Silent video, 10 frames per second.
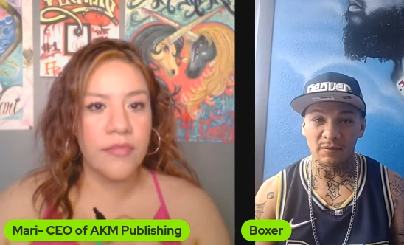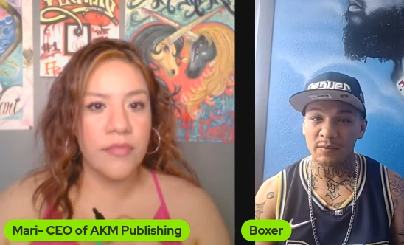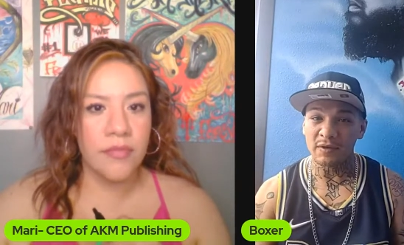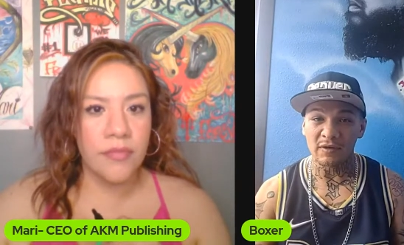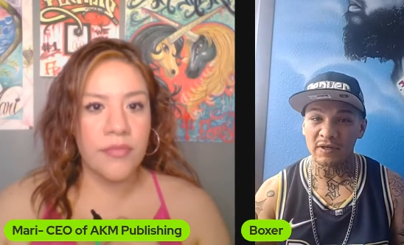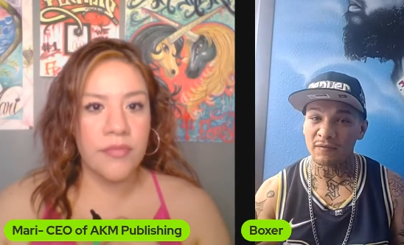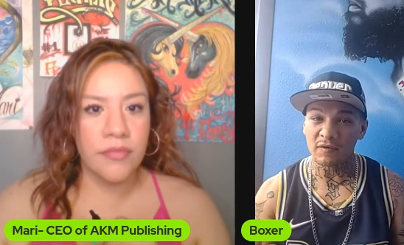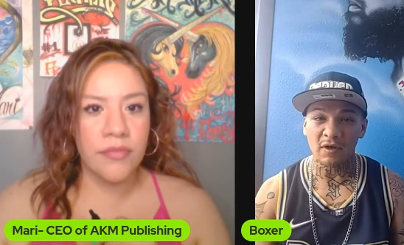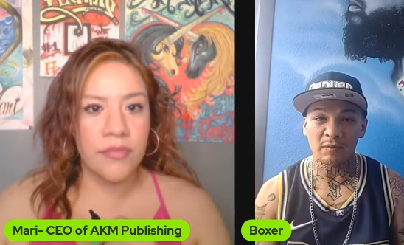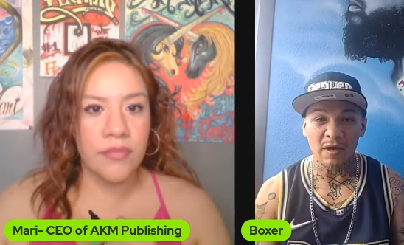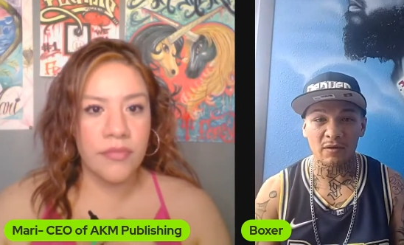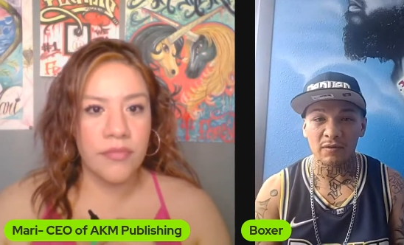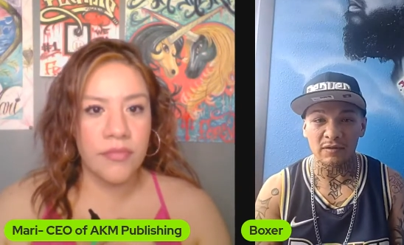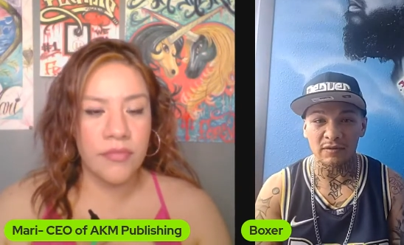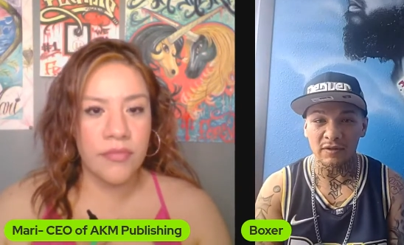Speaker 1: up here in
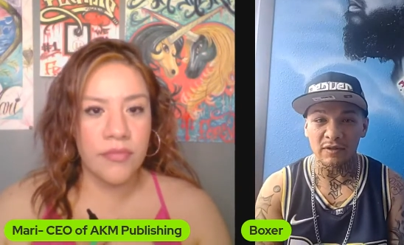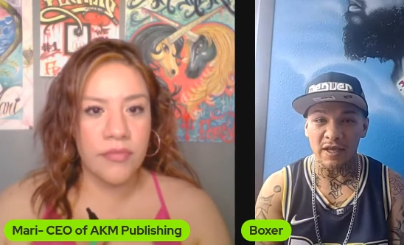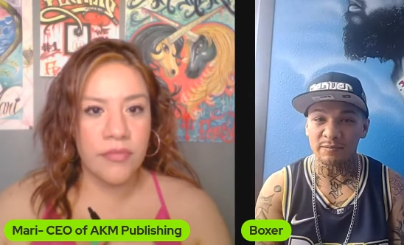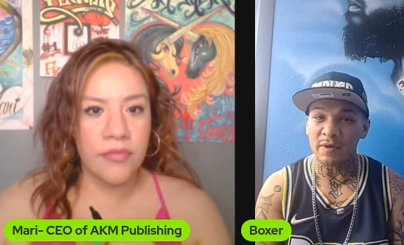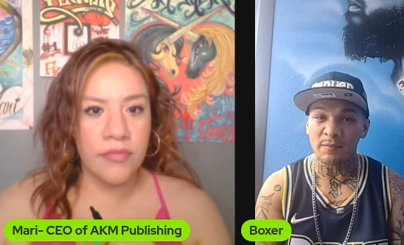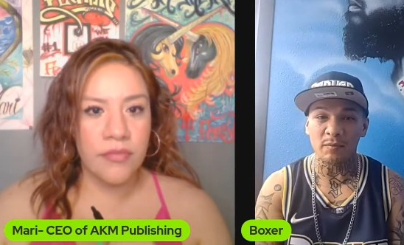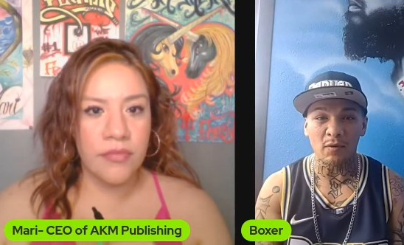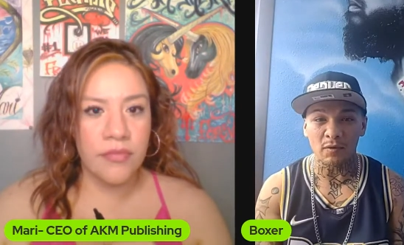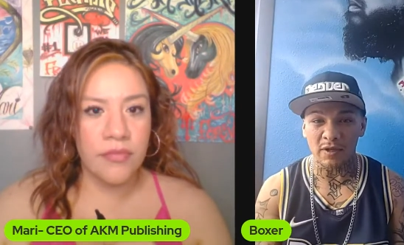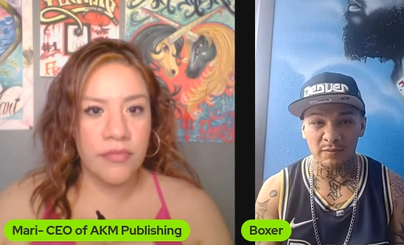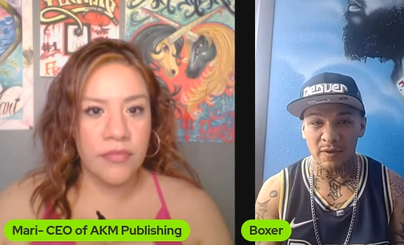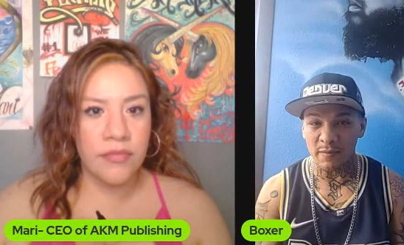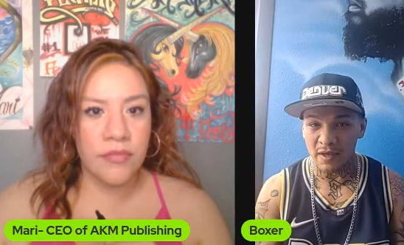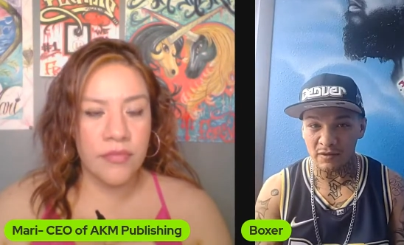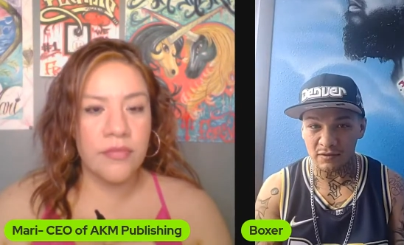Colorado. That's my promoter. That's
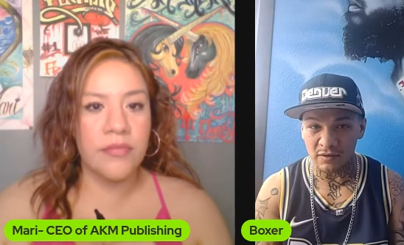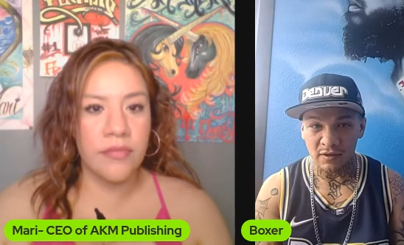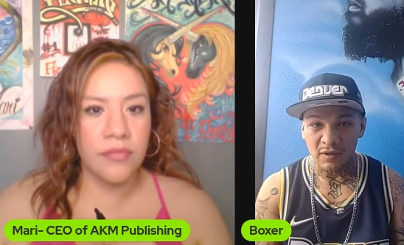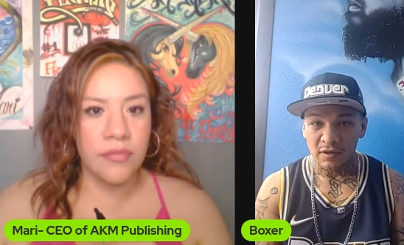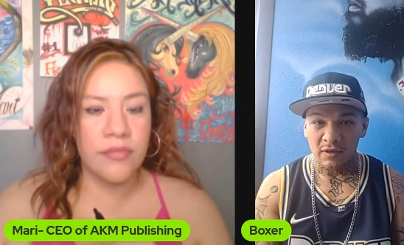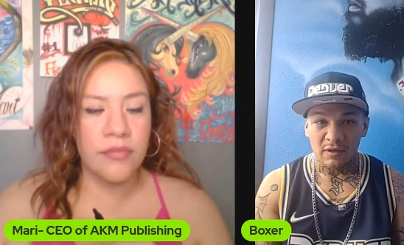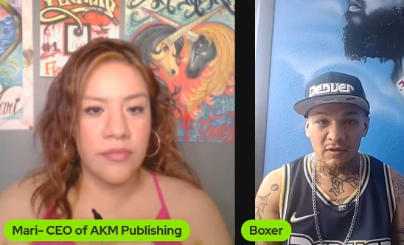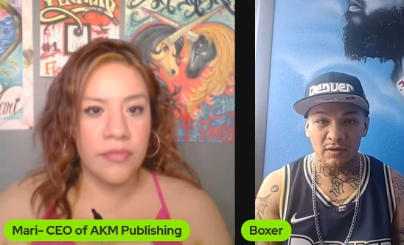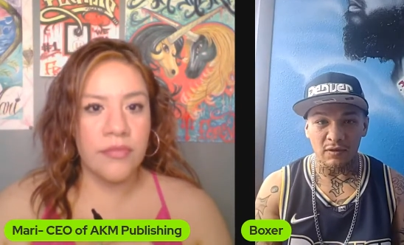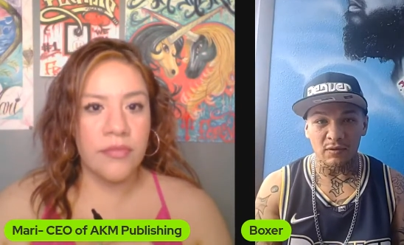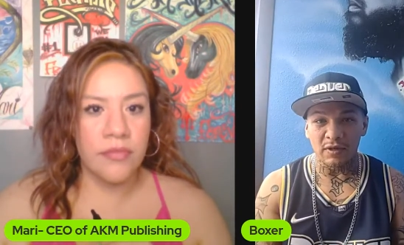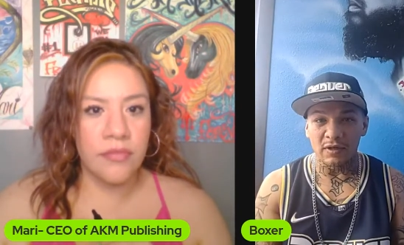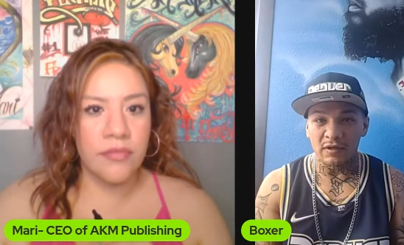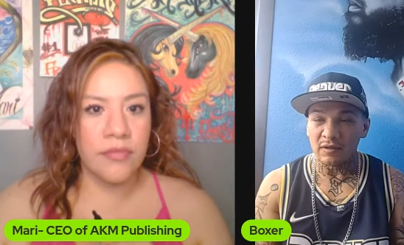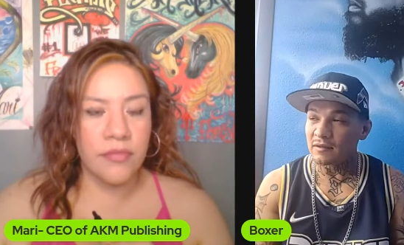my manager. You
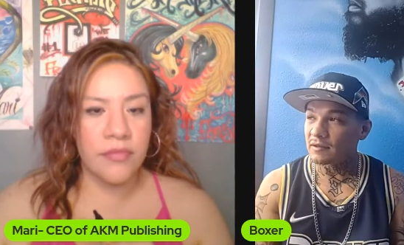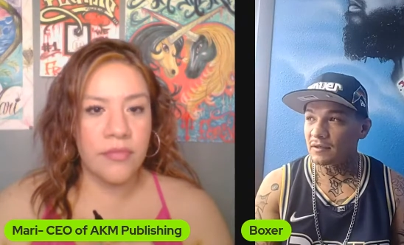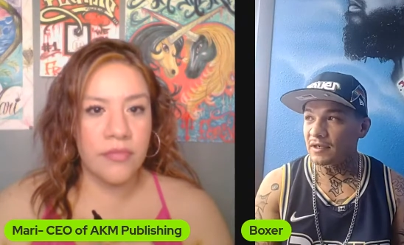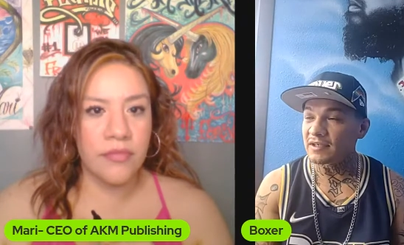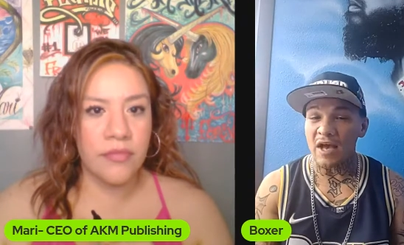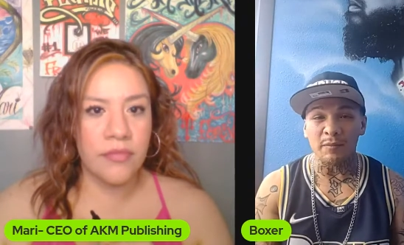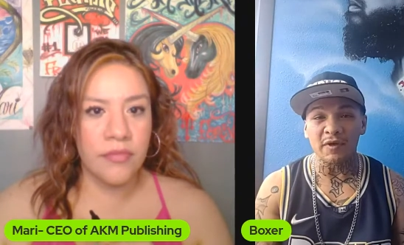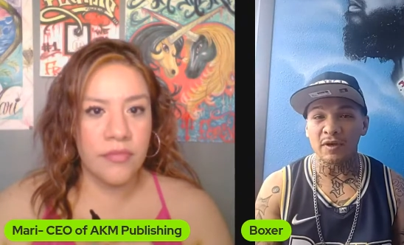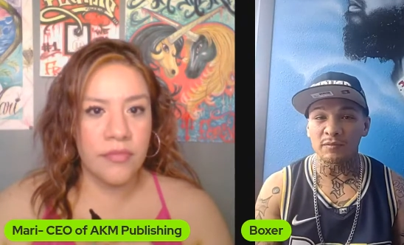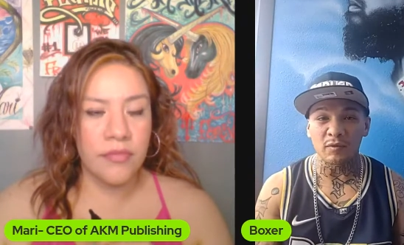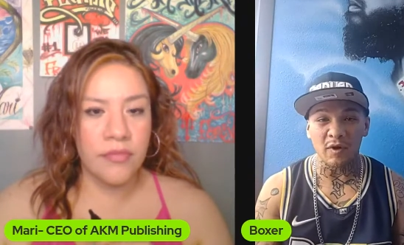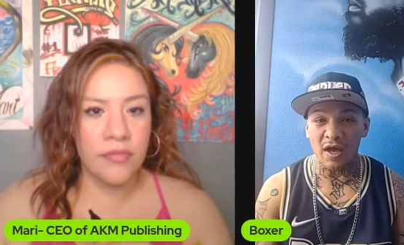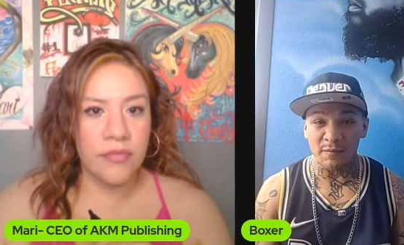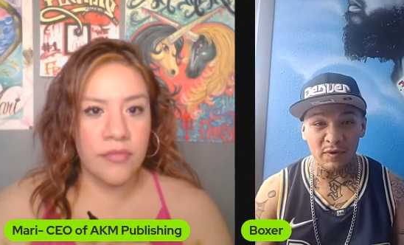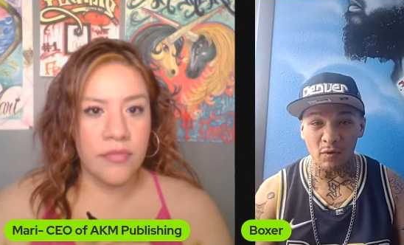know, he's helped me come
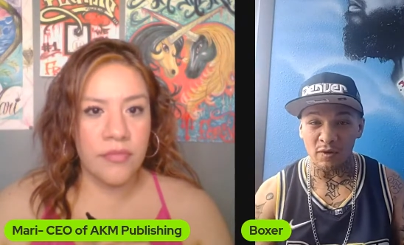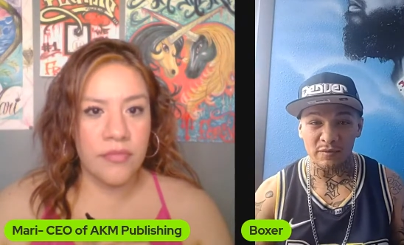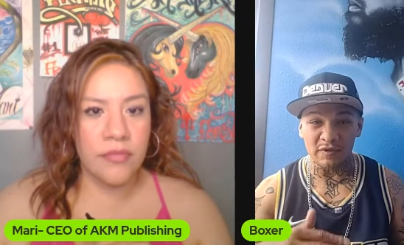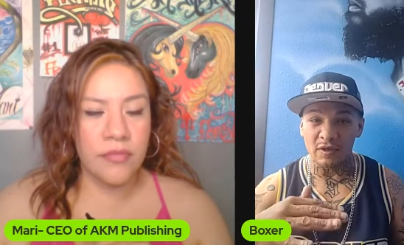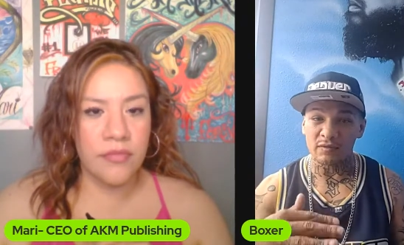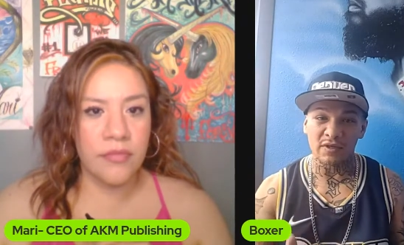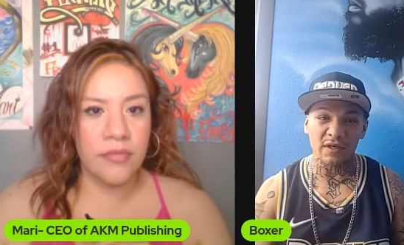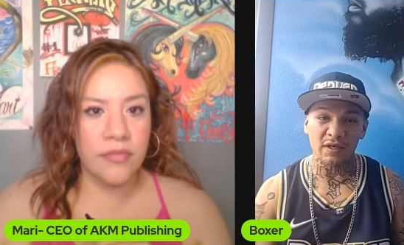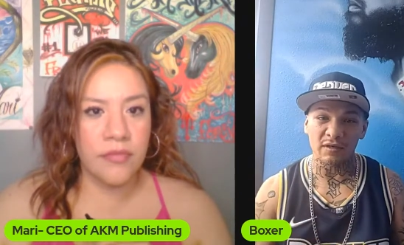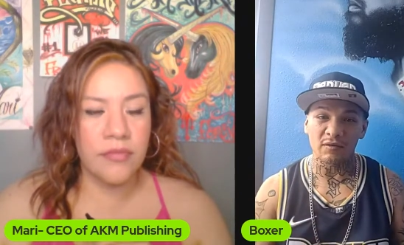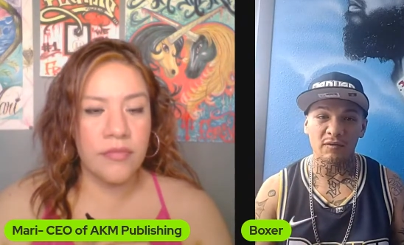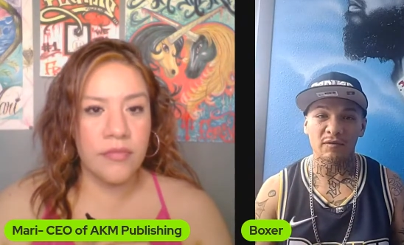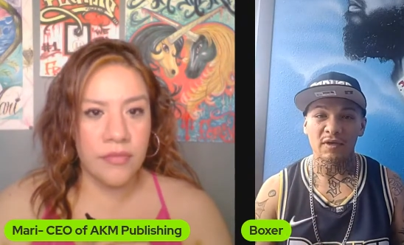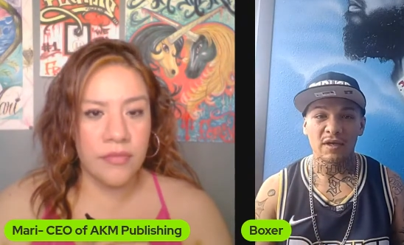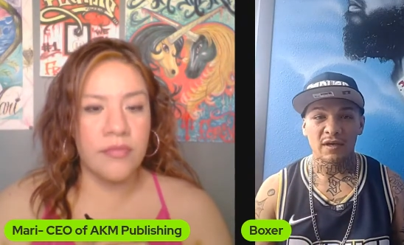through live and knowing him since I was a kid. You
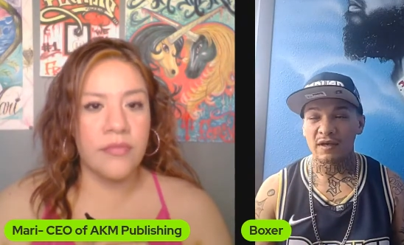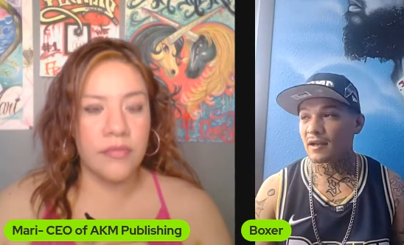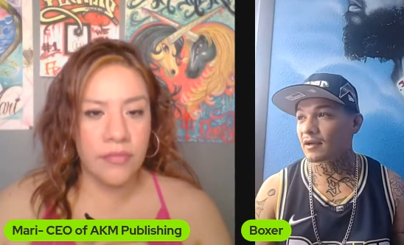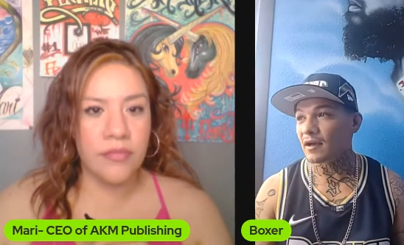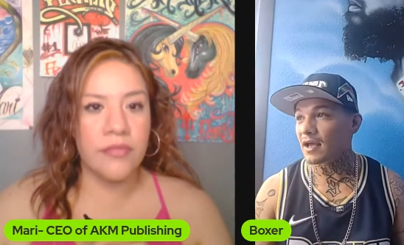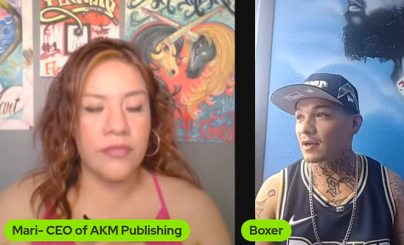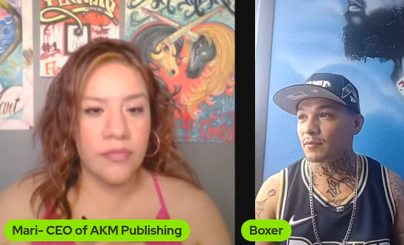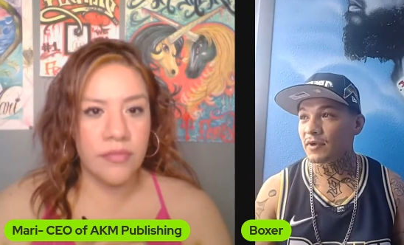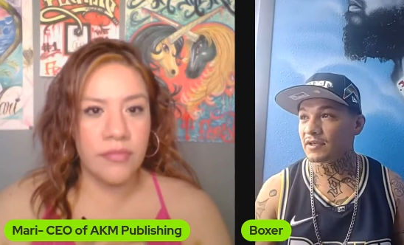know, mm-hmm. and I mm-hmm. got